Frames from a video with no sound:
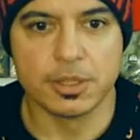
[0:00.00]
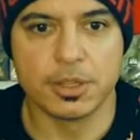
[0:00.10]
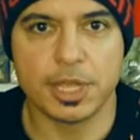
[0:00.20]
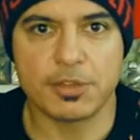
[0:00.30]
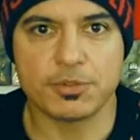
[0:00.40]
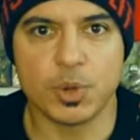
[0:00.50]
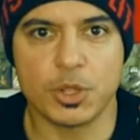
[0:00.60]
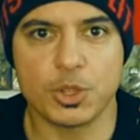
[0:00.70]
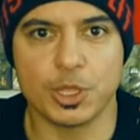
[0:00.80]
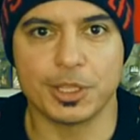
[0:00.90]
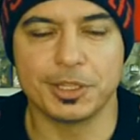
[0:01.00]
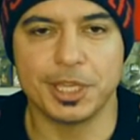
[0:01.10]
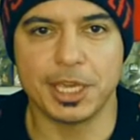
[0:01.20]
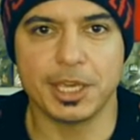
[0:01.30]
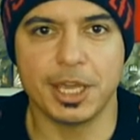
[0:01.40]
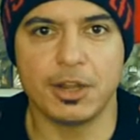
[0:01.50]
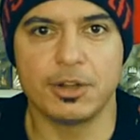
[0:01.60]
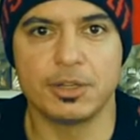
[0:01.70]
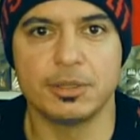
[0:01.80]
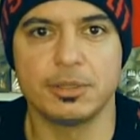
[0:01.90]
Thanks for watching. Take care,
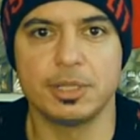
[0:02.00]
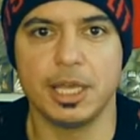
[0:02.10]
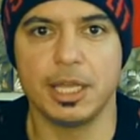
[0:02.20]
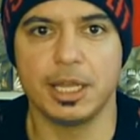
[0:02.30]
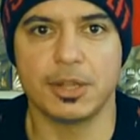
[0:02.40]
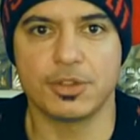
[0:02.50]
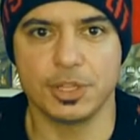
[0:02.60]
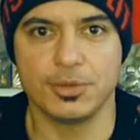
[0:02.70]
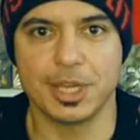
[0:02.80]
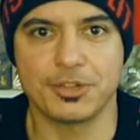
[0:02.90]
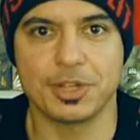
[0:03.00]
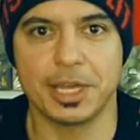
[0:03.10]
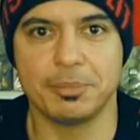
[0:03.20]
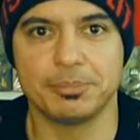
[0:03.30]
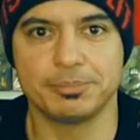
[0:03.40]
and I'll see you next time.